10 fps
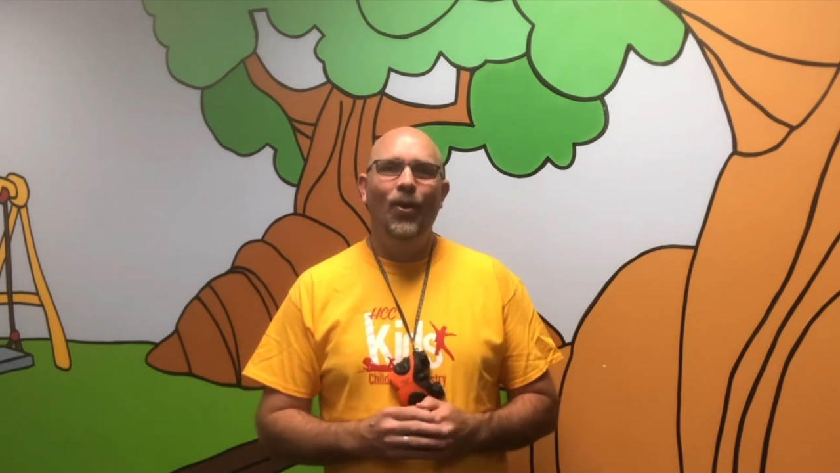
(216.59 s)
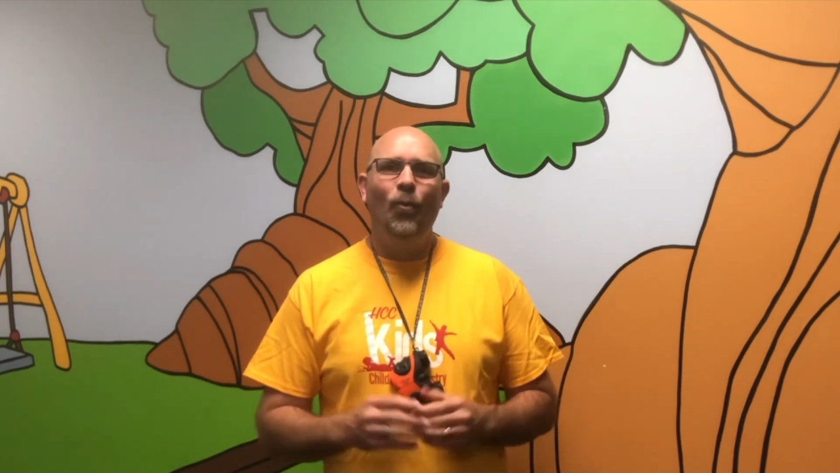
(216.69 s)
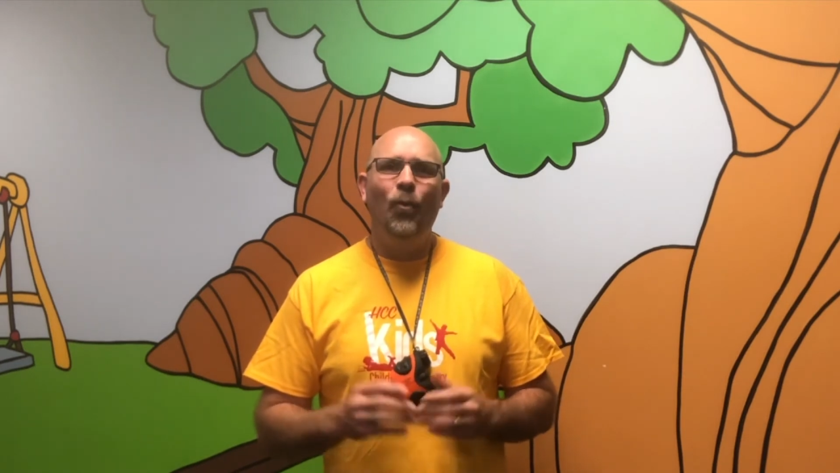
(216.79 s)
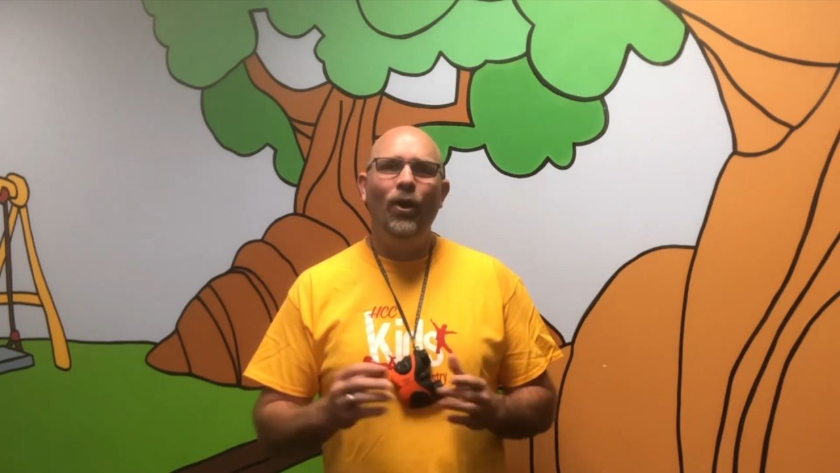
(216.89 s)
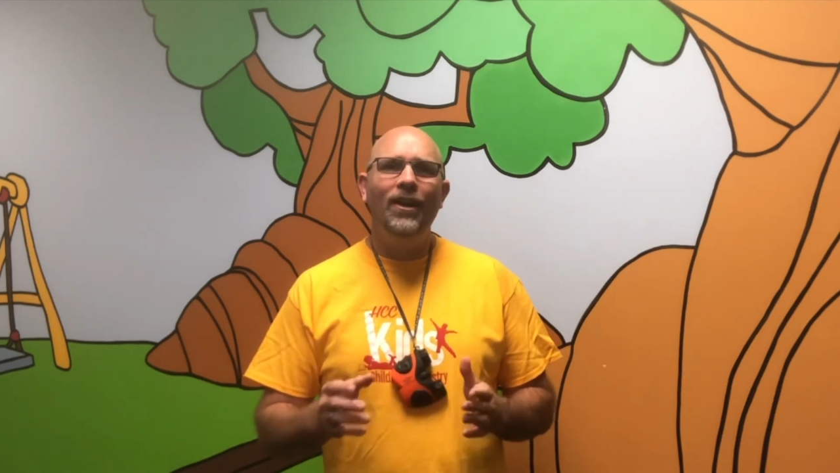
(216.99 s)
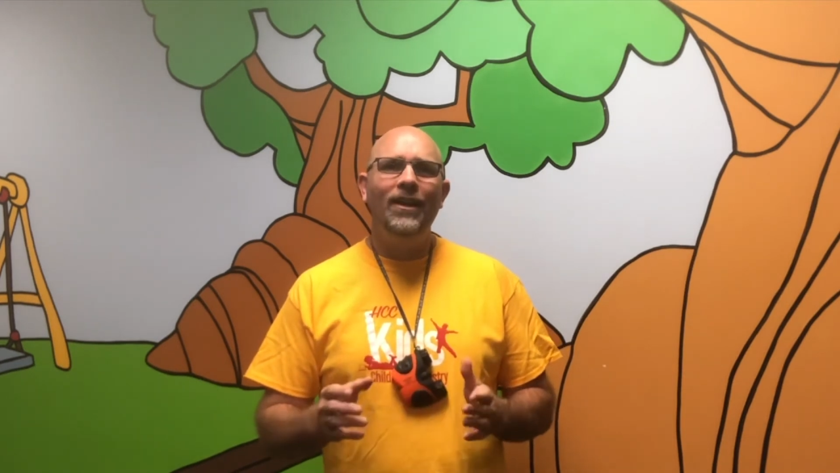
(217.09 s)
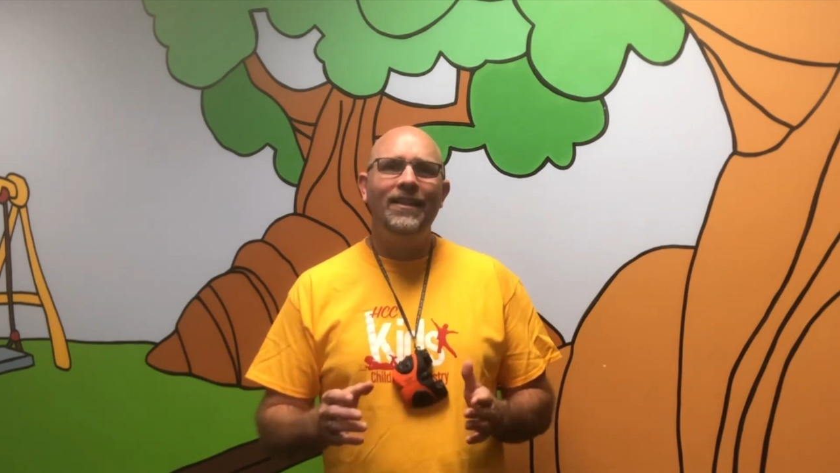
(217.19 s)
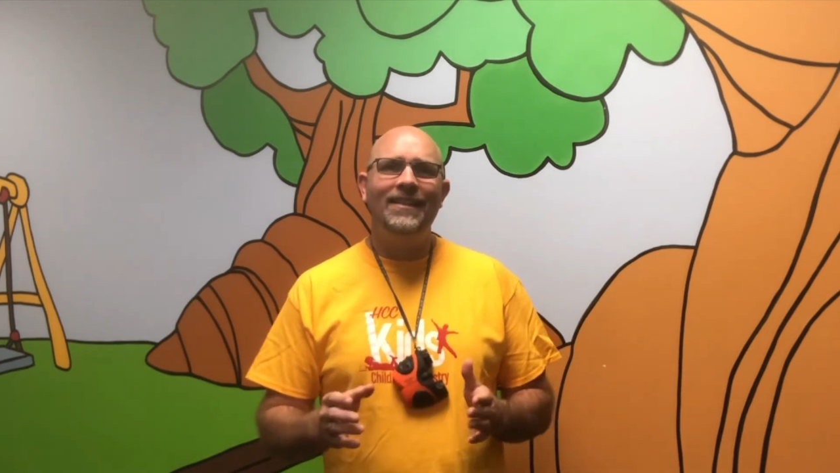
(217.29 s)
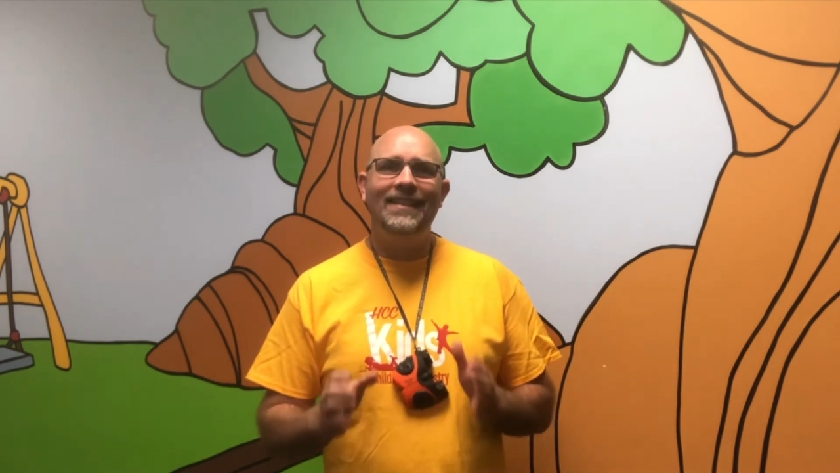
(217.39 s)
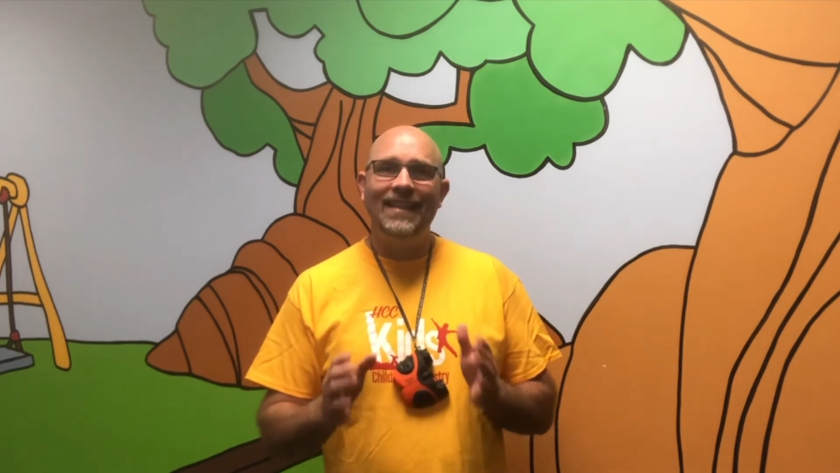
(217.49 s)
We're gonna
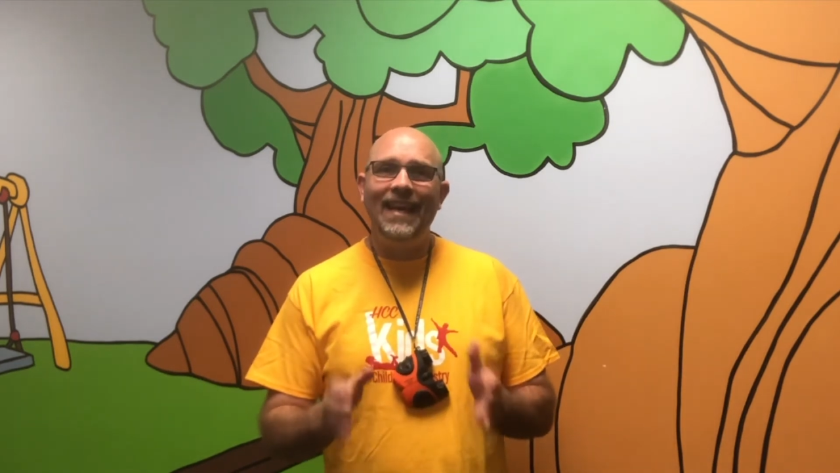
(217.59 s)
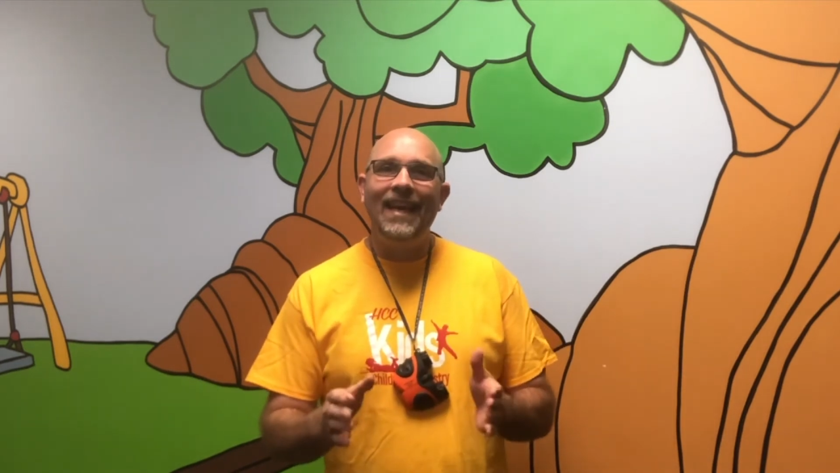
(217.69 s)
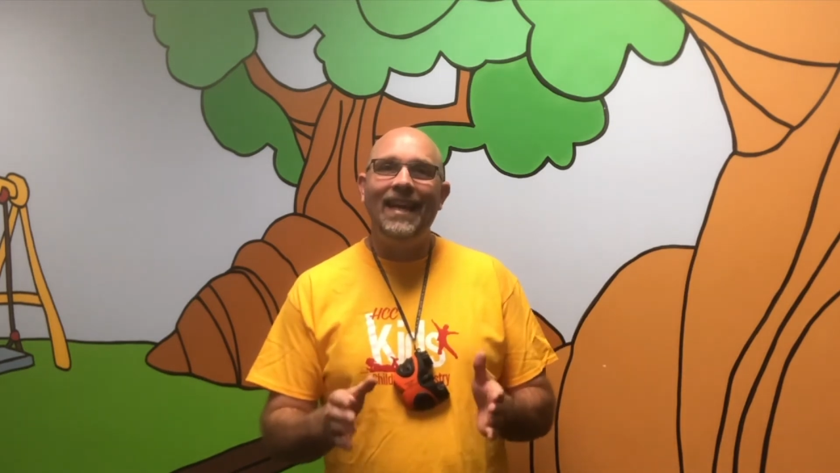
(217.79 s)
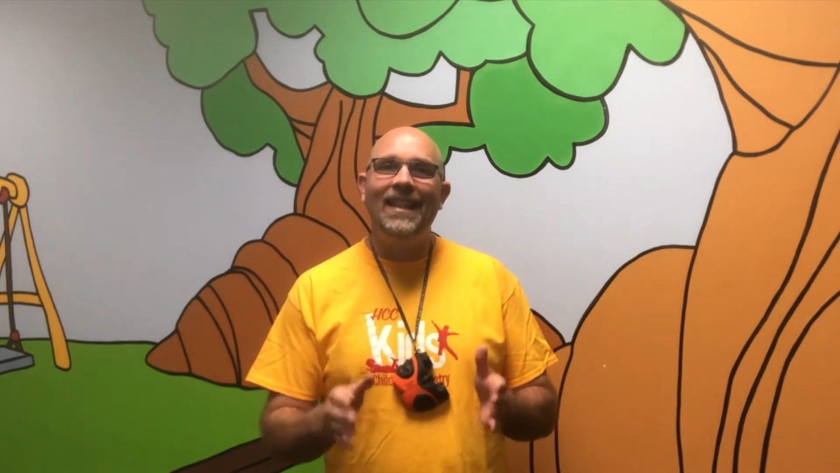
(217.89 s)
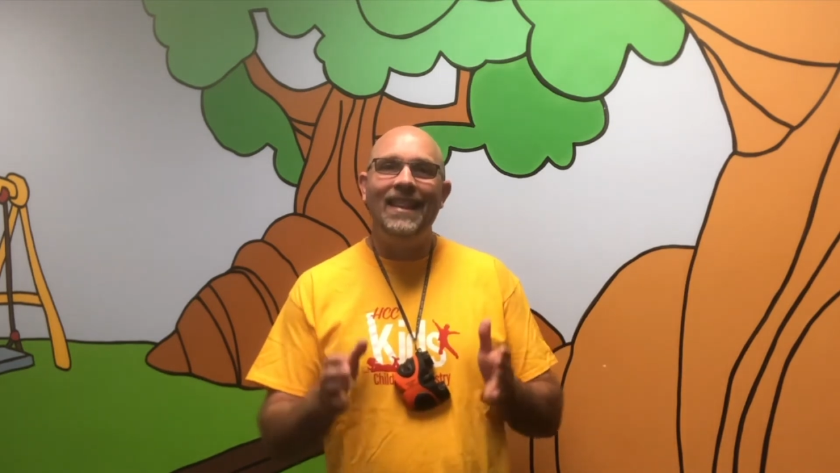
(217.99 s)
see the